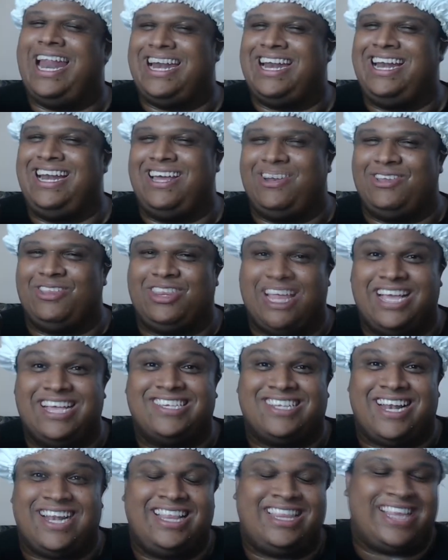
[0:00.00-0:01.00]
a lot of little
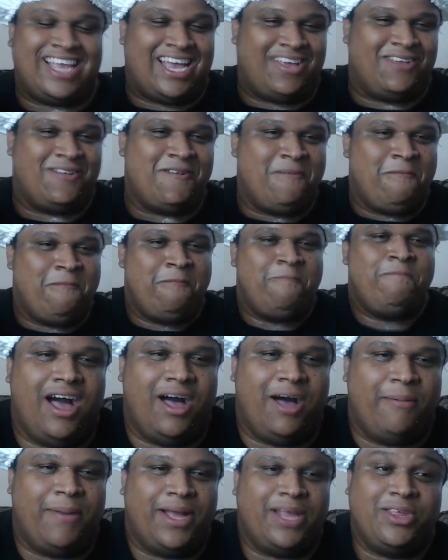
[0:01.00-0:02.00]
things like that, you know.
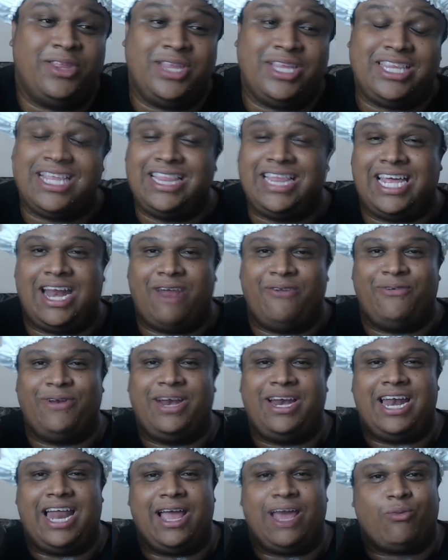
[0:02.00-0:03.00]
Another thing that I
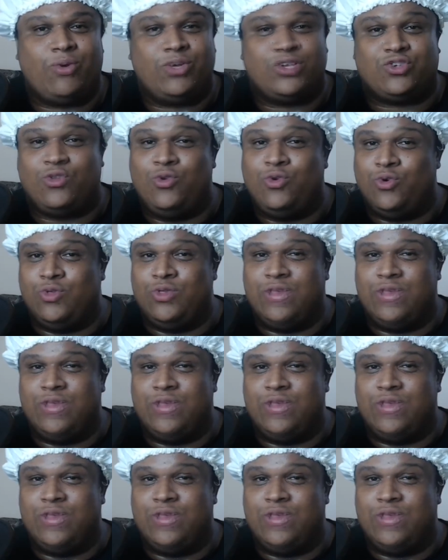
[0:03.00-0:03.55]
really liked was